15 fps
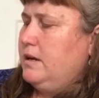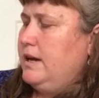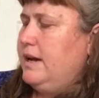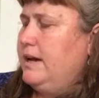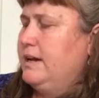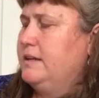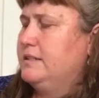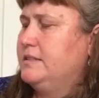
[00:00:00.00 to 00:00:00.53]

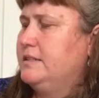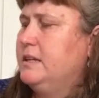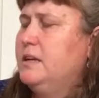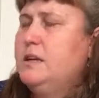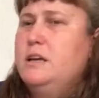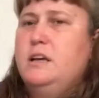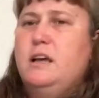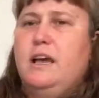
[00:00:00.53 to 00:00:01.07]
and
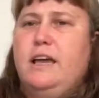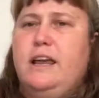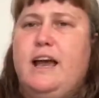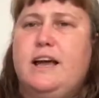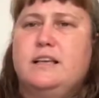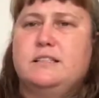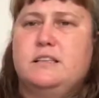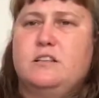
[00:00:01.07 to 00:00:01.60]
it
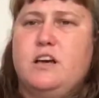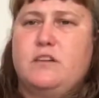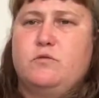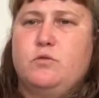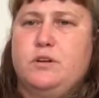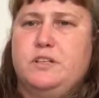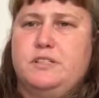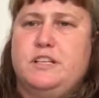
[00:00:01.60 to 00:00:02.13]
has a lot of
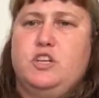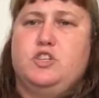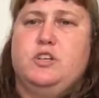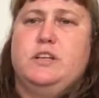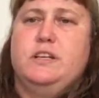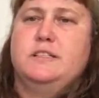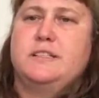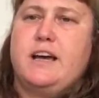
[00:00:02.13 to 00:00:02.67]

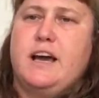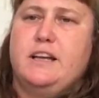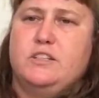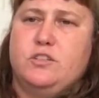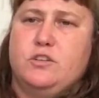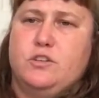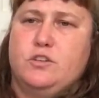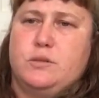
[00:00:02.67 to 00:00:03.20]
organization inside.
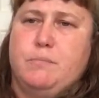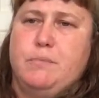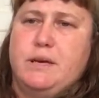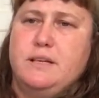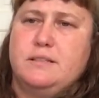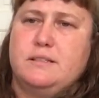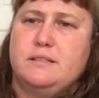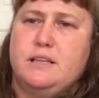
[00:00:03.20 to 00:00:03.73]
So there's a
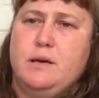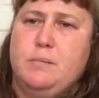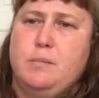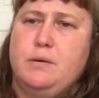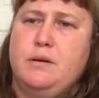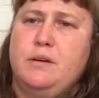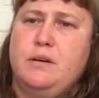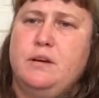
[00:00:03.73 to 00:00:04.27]
big slip,
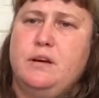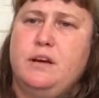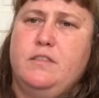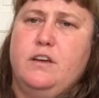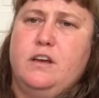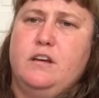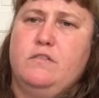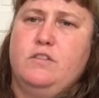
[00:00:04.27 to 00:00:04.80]
and
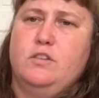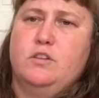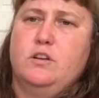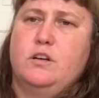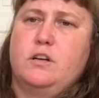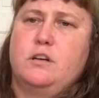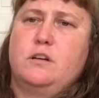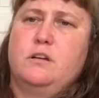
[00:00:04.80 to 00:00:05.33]
then if you
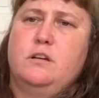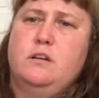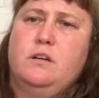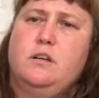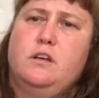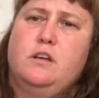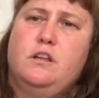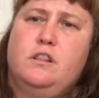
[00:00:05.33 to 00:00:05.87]
look
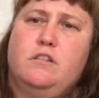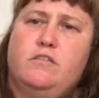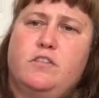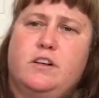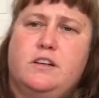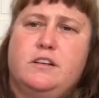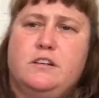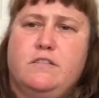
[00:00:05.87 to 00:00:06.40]
the
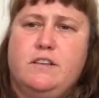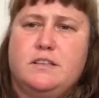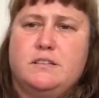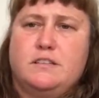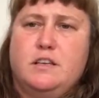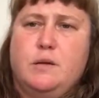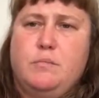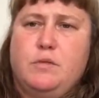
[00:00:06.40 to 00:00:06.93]
front of the
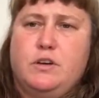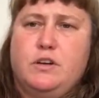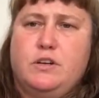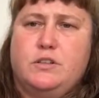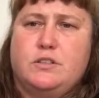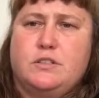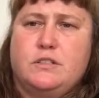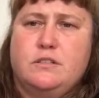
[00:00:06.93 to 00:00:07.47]
slip,
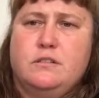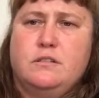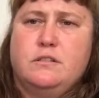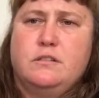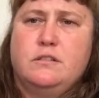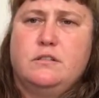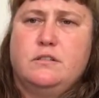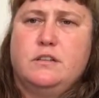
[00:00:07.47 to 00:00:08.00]
there's
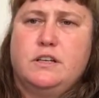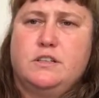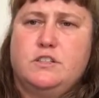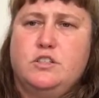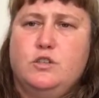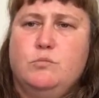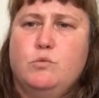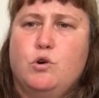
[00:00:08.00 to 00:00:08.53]
like
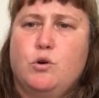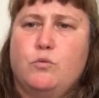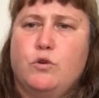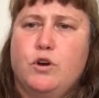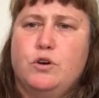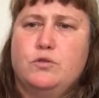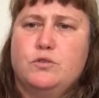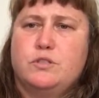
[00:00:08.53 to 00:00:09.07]
two more
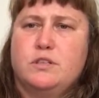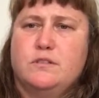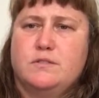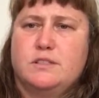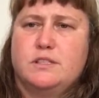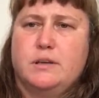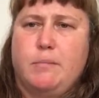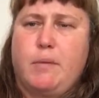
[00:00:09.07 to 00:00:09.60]
rows of
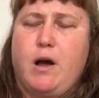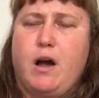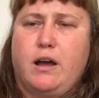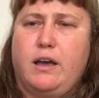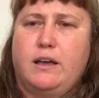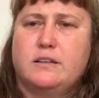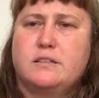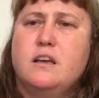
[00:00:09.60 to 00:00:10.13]
slip
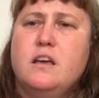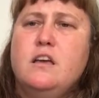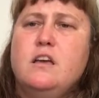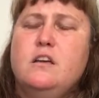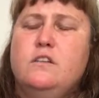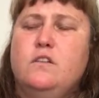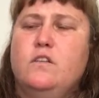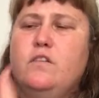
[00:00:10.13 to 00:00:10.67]
pockets.
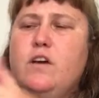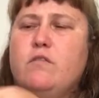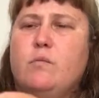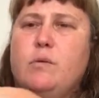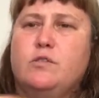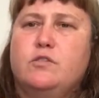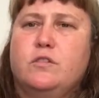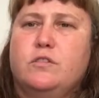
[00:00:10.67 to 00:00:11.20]
So if you have a
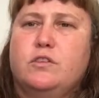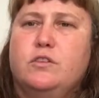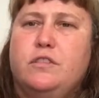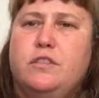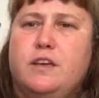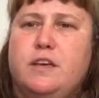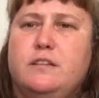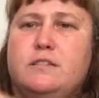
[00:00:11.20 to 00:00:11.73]
bunch of little
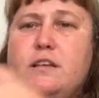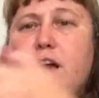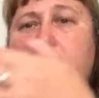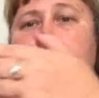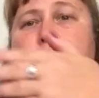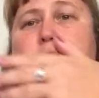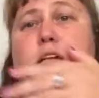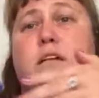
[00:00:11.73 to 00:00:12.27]
things like